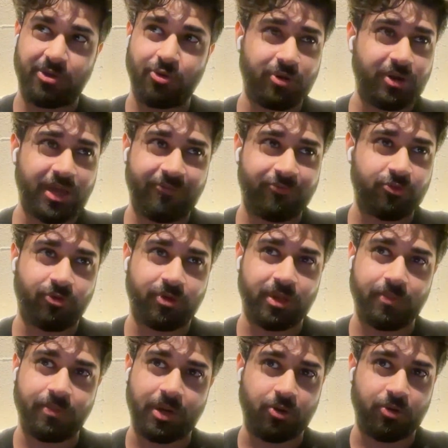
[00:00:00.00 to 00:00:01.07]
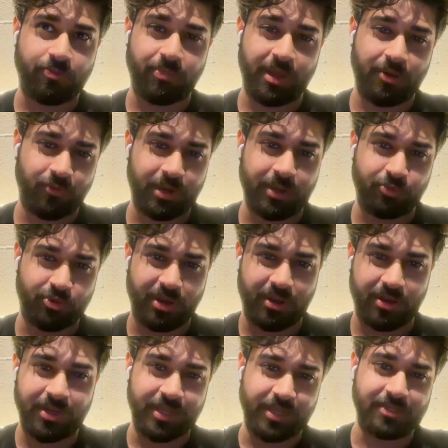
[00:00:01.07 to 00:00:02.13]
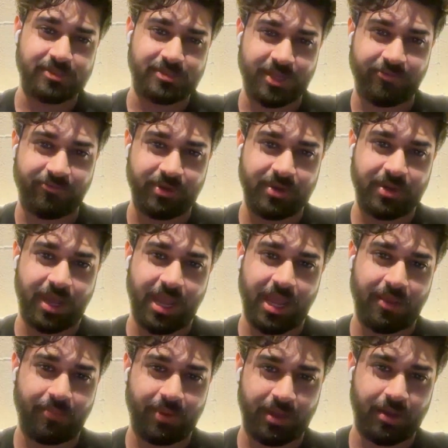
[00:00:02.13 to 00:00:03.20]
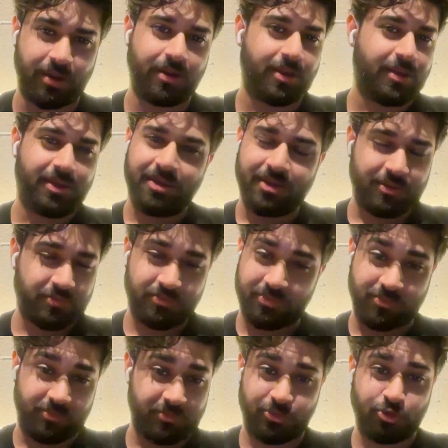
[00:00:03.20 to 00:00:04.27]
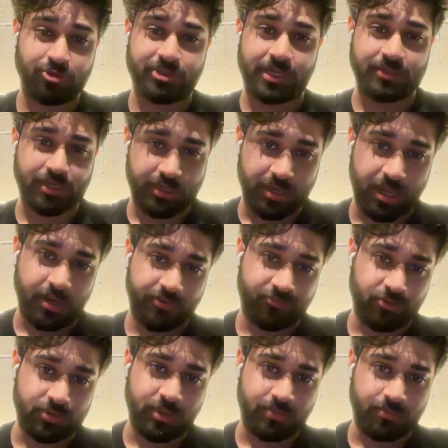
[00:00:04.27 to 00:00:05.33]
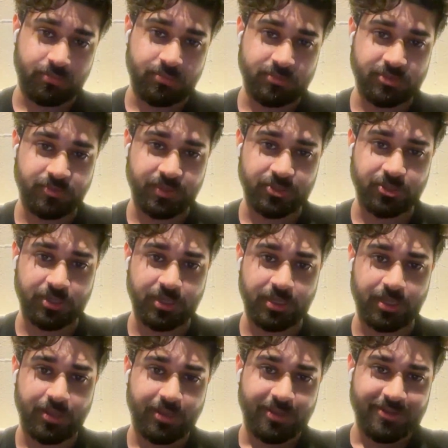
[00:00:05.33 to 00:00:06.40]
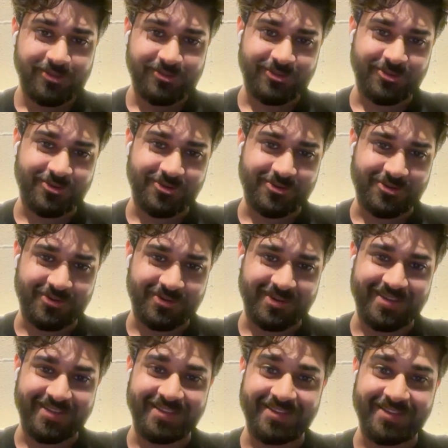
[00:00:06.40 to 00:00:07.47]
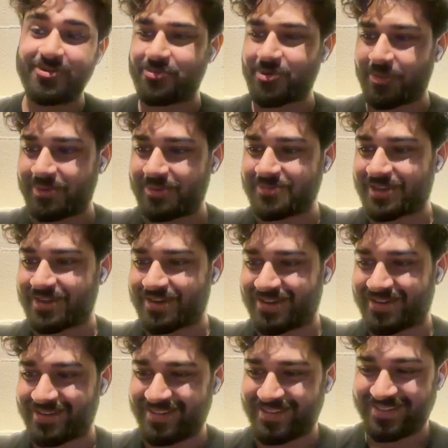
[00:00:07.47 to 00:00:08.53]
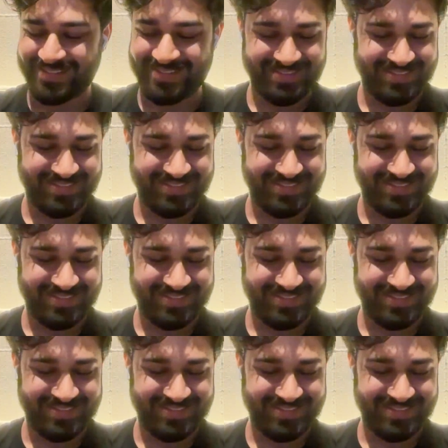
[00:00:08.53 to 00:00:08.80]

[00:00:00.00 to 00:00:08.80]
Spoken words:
They don't have to worry about manually putting leads every time, and those days are done for them, especially. So new problems ahead.